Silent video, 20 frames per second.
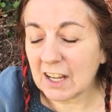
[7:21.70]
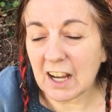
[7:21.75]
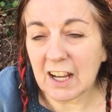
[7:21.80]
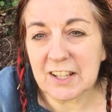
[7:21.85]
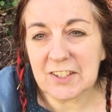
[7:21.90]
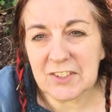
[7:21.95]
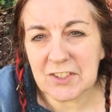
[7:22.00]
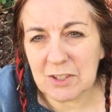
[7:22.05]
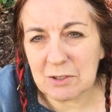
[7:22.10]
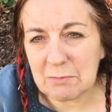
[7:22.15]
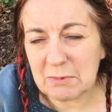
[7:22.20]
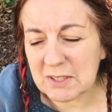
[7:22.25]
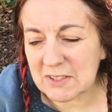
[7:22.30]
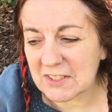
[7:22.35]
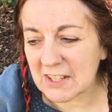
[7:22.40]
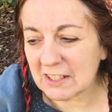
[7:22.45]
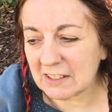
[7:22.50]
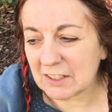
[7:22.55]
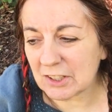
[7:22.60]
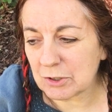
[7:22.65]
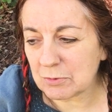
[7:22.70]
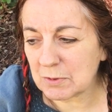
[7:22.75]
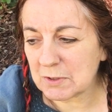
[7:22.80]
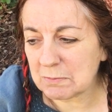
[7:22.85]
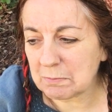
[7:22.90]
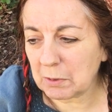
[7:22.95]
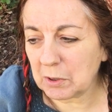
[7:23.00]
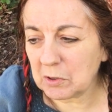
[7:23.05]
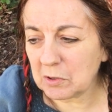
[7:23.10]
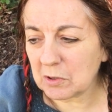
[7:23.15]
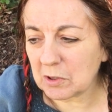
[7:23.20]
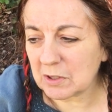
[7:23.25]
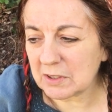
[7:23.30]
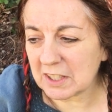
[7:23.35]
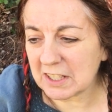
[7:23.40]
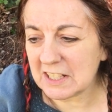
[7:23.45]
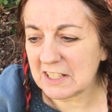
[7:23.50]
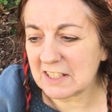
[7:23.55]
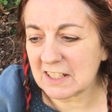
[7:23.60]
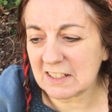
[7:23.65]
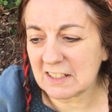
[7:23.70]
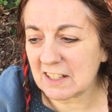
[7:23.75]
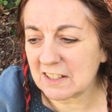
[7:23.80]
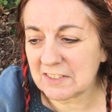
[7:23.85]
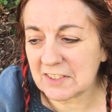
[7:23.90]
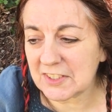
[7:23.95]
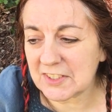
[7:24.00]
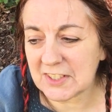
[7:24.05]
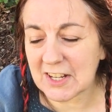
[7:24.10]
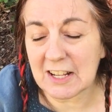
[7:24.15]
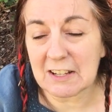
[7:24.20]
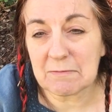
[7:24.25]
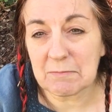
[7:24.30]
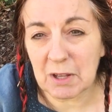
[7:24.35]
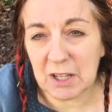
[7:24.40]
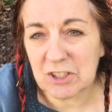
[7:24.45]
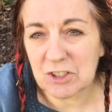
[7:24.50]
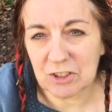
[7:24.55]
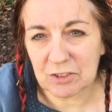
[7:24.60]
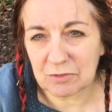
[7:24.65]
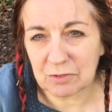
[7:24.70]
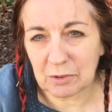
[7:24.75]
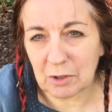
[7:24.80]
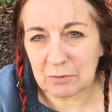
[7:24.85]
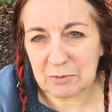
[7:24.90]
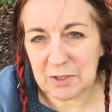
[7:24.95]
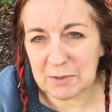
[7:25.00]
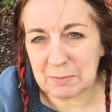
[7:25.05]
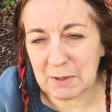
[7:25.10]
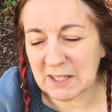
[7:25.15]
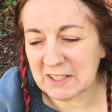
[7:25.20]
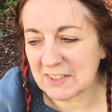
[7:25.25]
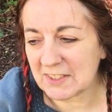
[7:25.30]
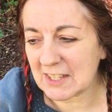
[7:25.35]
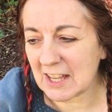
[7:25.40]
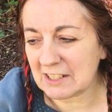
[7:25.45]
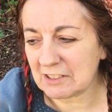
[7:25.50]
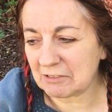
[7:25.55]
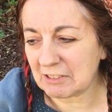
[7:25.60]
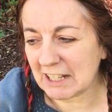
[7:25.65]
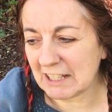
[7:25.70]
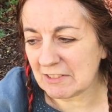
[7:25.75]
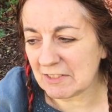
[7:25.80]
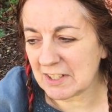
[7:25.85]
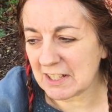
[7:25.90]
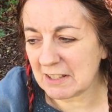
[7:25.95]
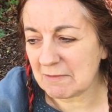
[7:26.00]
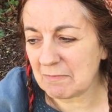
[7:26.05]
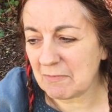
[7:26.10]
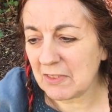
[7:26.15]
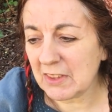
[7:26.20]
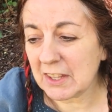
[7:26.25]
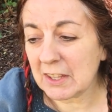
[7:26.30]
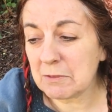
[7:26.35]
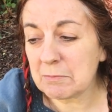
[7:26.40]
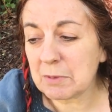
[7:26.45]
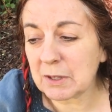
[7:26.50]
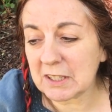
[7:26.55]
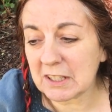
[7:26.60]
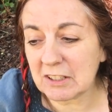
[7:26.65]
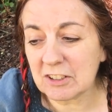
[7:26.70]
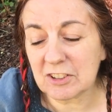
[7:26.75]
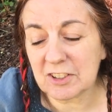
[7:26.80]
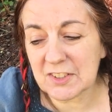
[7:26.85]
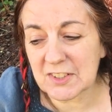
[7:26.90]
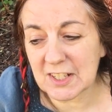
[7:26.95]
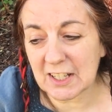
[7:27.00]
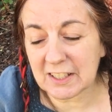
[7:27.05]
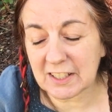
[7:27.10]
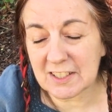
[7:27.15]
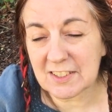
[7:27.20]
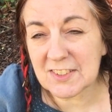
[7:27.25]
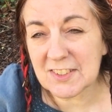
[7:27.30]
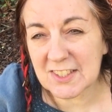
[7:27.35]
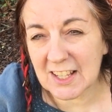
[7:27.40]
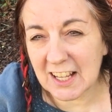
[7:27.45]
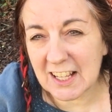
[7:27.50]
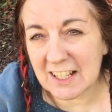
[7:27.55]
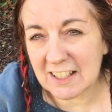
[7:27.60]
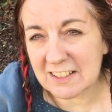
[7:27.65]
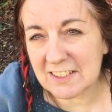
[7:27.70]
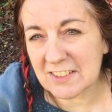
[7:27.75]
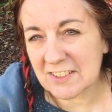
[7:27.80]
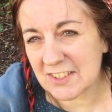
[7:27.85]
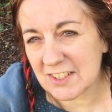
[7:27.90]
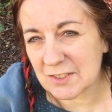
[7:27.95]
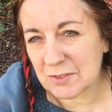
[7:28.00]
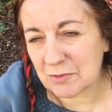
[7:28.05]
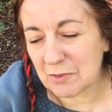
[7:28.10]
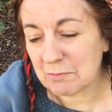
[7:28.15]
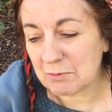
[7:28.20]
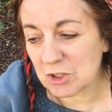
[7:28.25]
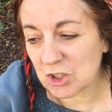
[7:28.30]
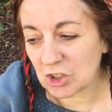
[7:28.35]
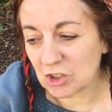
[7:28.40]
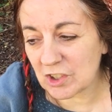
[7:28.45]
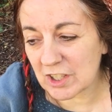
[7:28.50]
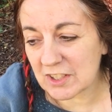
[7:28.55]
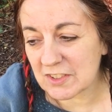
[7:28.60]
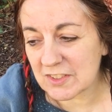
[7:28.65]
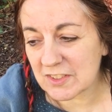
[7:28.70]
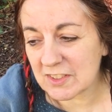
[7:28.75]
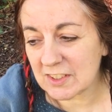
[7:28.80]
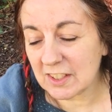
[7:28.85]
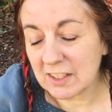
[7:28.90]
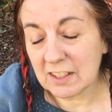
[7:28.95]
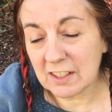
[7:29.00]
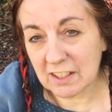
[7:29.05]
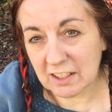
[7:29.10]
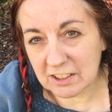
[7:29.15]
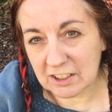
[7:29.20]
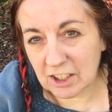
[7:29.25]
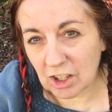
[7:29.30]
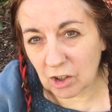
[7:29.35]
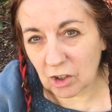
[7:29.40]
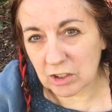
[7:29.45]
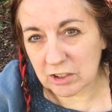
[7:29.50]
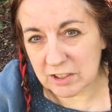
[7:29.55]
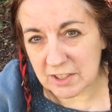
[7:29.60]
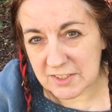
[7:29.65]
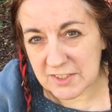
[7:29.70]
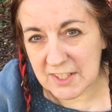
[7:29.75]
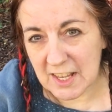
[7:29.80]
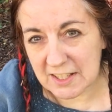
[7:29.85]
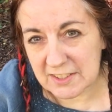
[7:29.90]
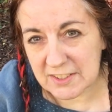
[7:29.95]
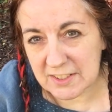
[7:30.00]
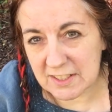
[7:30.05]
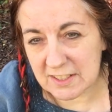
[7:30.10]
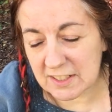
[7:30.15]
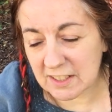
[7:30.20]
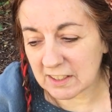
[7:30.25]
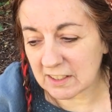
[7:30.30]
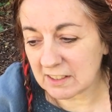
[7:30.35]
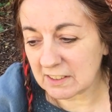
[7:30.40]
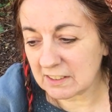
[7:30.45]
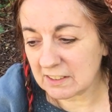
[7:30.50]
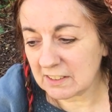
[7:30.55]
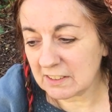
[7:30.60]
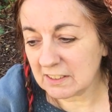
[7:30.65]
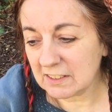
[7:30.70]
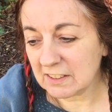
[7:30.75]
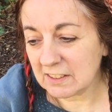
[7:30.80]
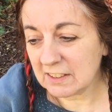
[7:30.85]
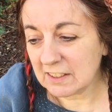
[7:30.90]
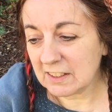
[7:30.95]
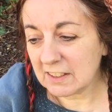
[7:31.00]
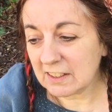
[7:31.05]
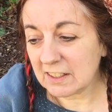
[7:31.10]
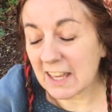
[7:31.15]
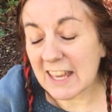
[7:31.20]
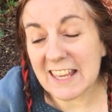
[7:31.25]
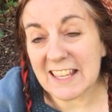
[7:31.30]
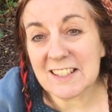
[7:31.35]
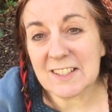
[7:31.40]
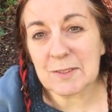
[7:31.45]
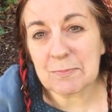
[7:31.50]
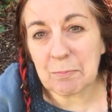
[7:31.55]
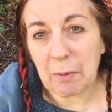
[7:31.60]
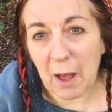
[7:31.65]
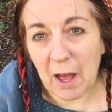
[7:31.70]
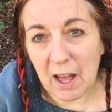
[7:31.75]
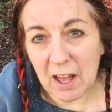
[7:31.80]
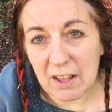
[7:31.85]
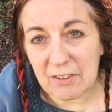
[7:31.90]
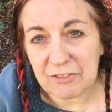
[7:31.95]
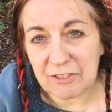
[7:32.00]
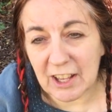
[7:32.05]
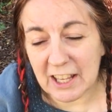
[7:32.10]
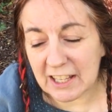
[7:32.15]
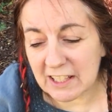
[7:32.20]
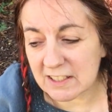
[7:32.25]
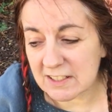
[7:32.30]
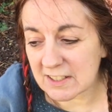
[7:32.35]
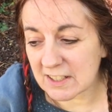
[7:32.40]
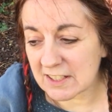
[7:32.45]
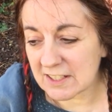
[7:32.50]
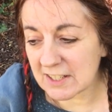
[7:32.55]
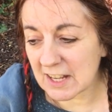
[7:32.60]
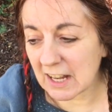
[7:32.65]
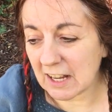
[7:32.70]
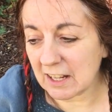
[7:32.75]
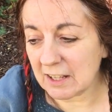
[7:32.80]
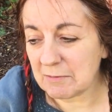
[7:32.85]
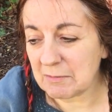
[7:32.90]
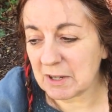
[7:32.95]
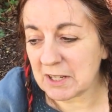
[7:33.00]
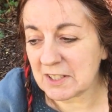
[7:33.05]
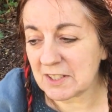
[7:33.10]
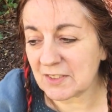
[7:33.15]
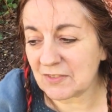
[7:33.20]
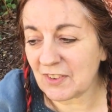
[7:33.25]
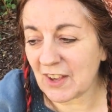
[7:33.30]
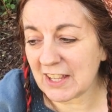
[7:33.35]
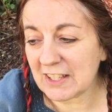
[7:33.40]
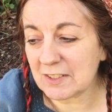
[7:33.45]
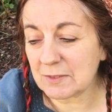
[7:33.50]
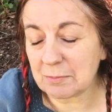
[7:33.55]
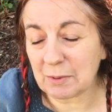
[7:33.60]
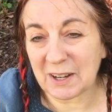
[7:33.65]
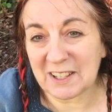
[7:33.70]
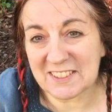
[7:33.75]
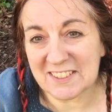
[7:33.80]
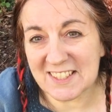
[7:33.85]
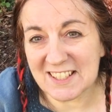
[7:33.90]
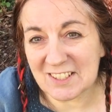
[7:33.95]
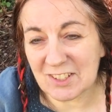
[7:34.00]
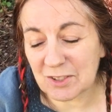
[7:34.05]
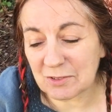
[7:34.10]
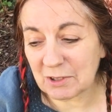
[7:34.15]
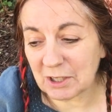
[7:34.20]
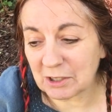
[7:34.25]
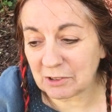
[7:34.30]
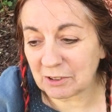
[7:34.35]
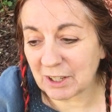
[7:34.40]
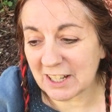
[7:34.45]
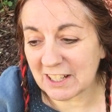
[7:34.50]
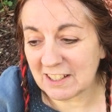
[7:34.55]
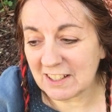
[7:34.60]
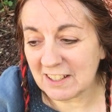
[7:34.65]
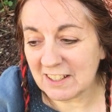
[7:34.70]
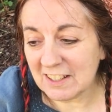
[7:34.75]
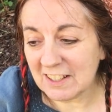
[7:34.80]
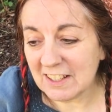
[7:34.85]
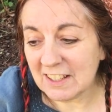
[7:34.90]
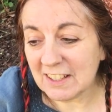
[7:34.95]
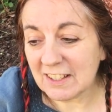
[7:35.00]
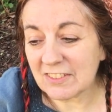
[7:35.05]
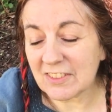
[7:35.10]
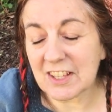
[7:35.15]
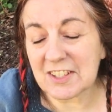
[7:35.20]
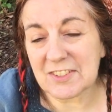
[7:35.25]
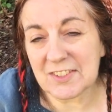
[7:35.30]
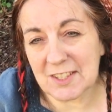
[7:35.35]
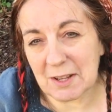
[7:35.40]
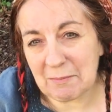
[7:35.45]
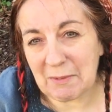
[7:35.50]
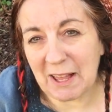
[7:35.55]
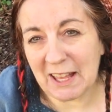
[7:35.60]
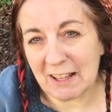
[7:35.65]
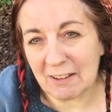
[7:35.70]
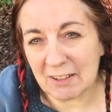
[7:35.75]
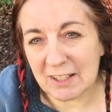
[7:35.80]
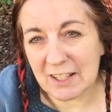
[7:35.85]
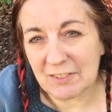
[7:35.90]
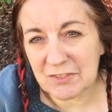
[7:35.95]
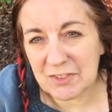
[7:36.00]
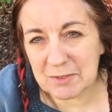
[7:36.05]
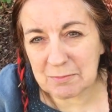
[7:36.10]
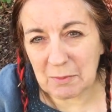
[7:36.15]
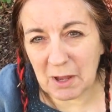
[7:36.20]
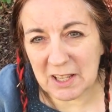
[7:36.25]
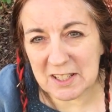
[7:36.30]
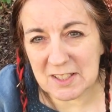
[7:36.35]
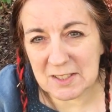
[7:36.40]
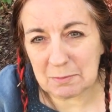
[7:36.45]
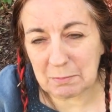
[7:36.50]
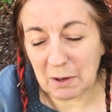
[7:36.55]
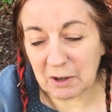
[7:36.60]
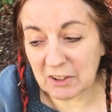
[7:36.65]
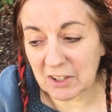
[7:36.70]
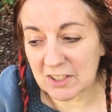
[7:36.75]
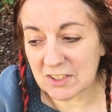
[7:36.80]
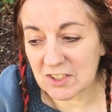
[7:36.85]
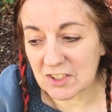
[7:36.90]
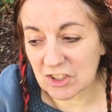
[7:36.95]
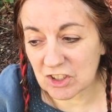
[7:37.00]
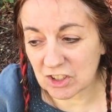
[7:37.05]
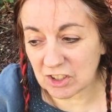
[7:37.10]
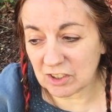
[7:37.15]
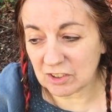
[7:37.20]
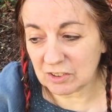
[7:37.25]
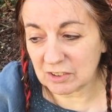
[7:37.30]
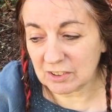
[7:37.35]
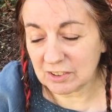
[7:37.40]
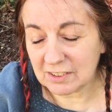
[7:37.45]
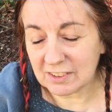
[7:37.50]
I assumed his English was poor, that he didn't understand much of what was being said around him, but it looks like his silence is from choice, not necessity. It's perfect, I tell him, and his face breaks into a grin that somehow lifts my spirits too.